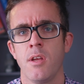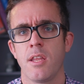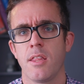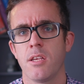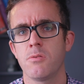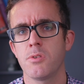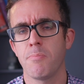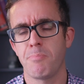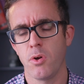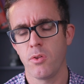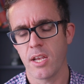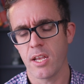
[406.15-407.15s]
Now, this was a
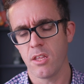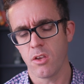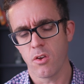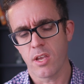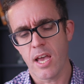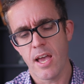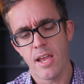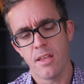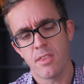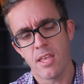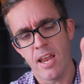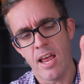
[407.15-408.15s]
building in the
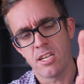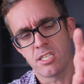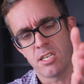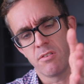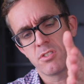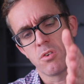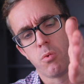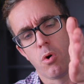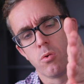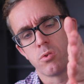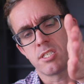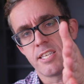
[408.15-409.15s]
UK that had a series of
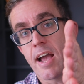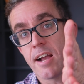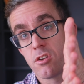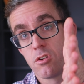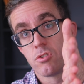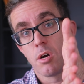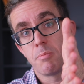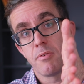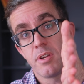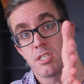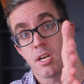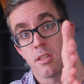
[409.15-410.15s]
walls stacked on top
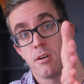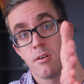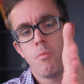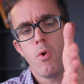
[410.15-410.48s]
of each other.